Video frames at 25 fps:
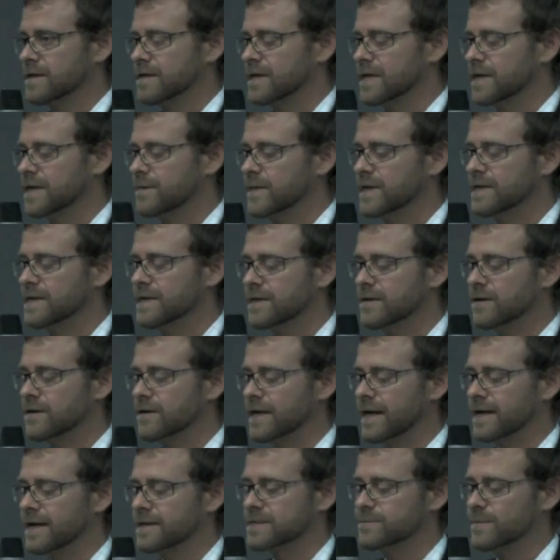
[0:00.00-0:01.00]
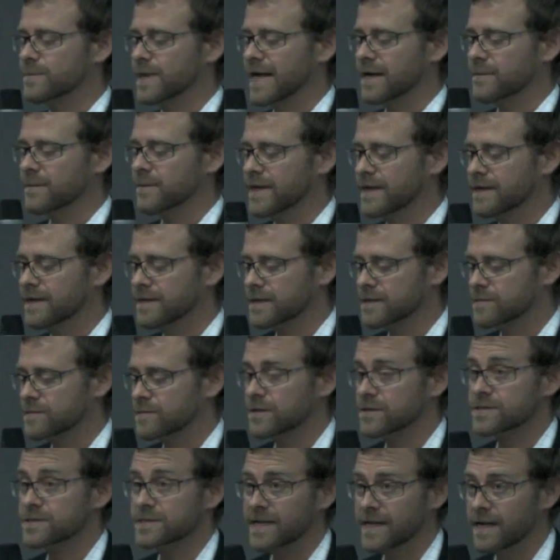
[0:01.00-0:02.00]
he immediately got out his black pen and
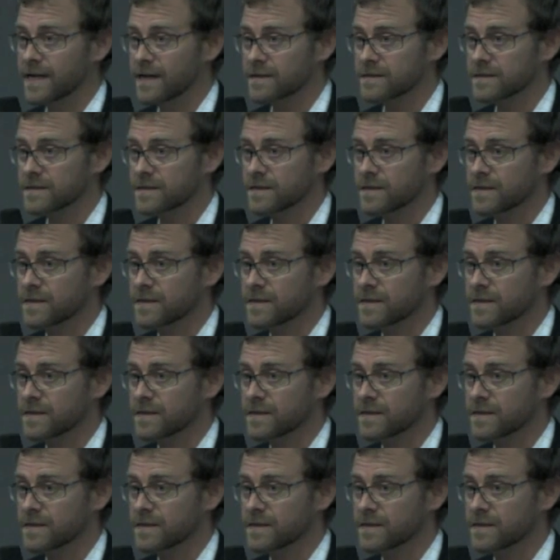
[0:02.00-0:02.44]
crossed it out.